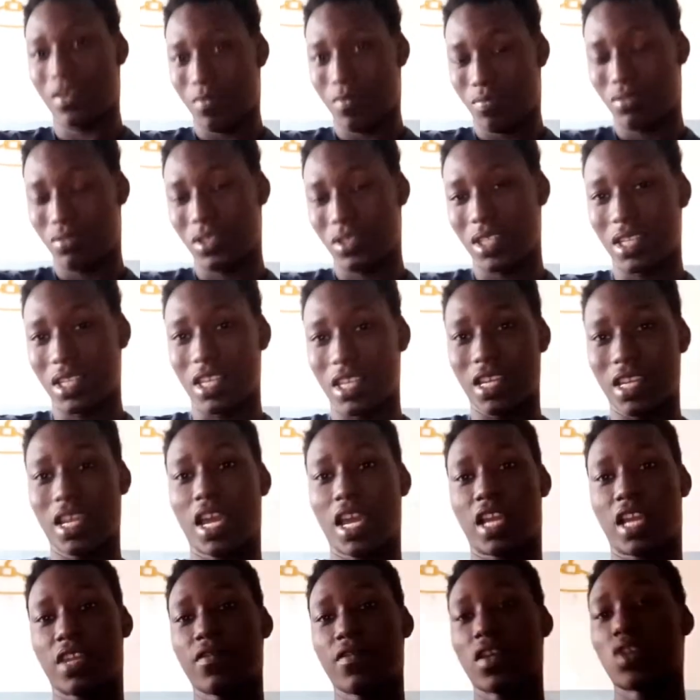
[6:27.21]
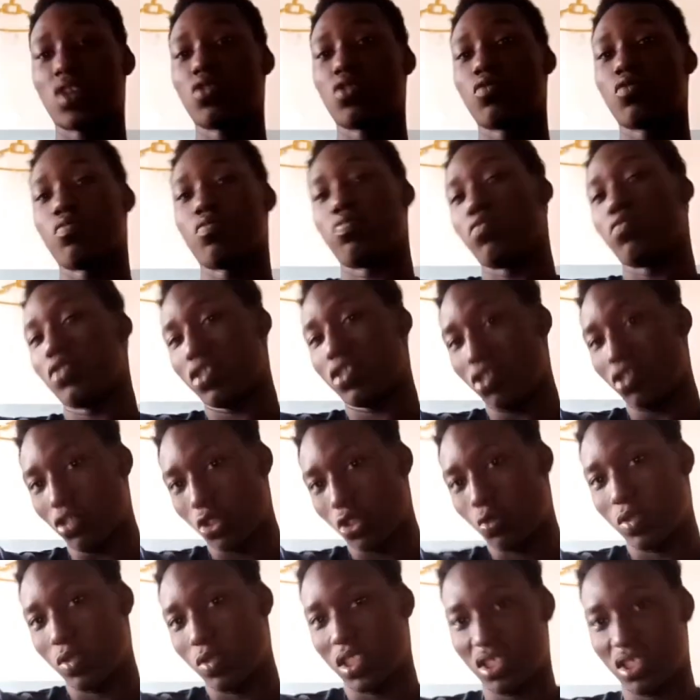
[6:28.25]
Put it there. And if you're going to put your
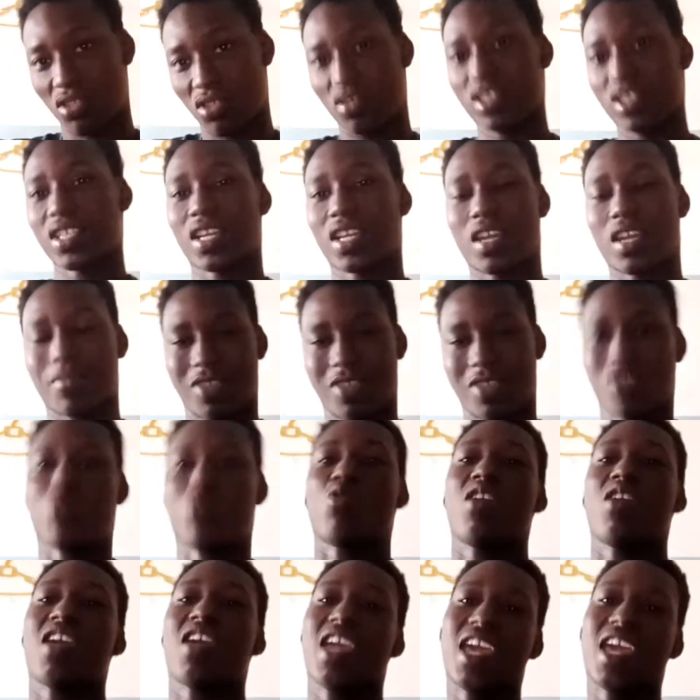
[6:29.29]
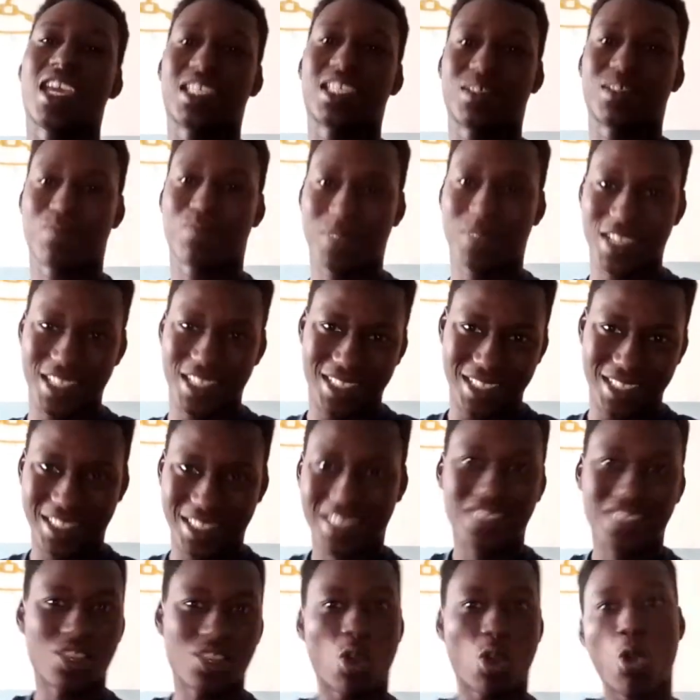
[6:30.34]
tweet in your Instagram and you explain it,
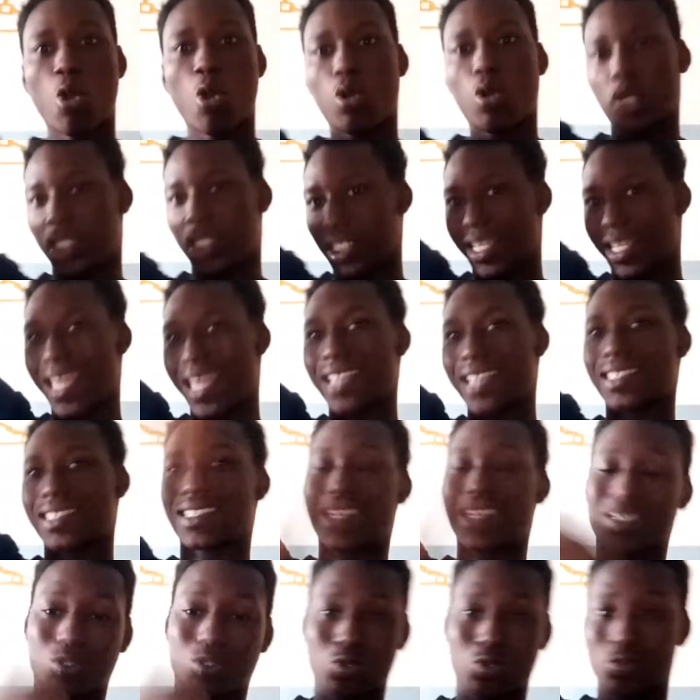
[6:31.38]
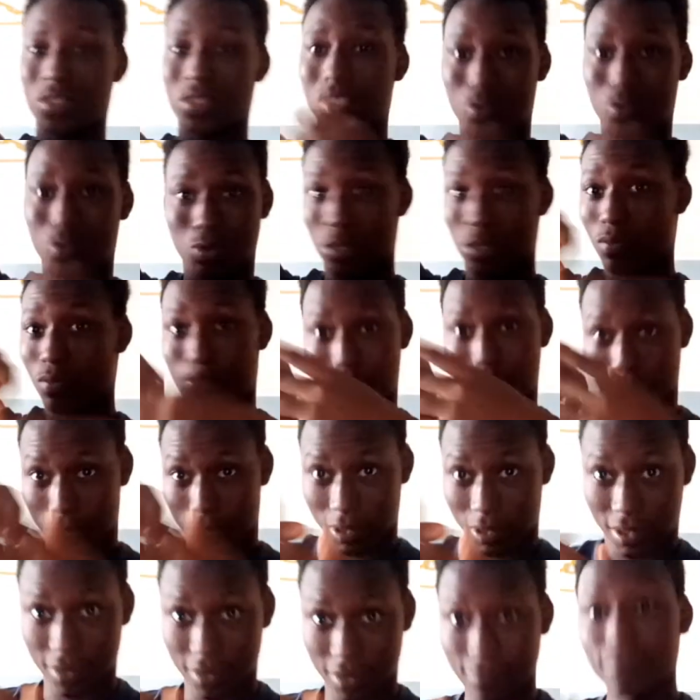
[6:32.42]
all the extra stories you want to
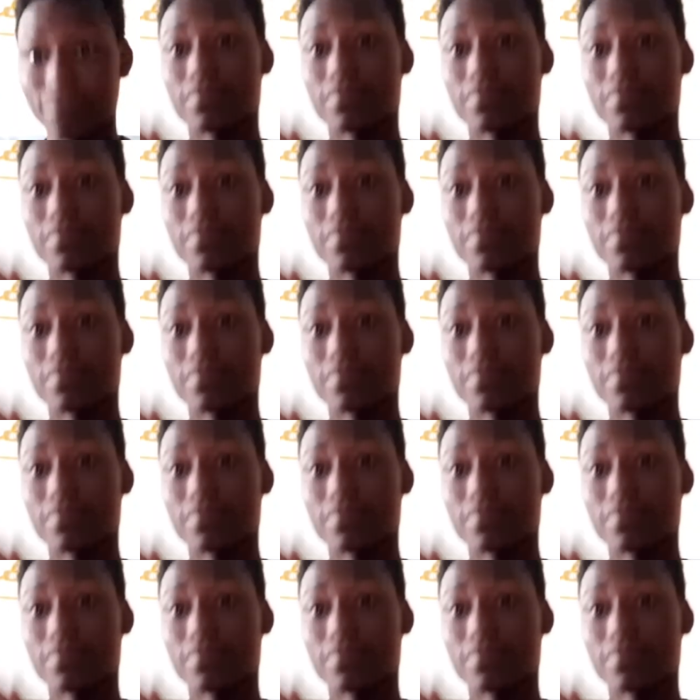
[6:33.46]
put,